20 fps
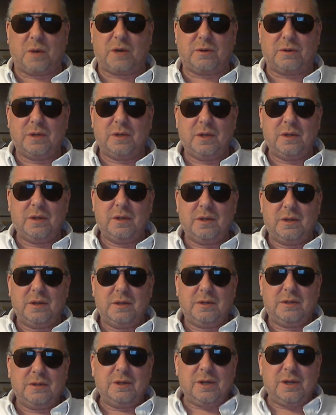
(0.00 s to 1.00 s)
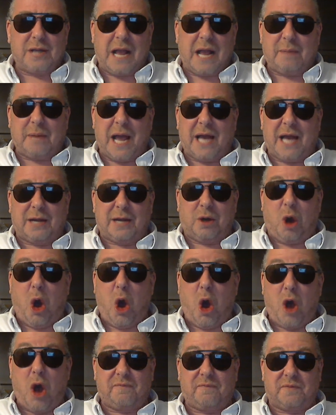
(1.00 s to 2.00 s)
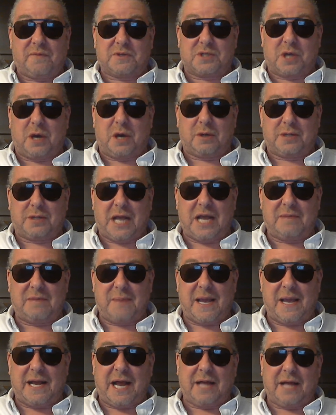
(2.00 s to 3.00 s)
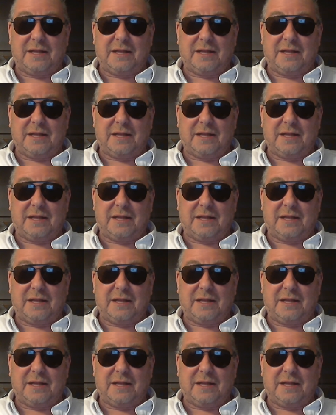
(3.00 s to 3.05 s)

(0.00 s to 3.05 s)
Well, look, I'm not in the office all day, man.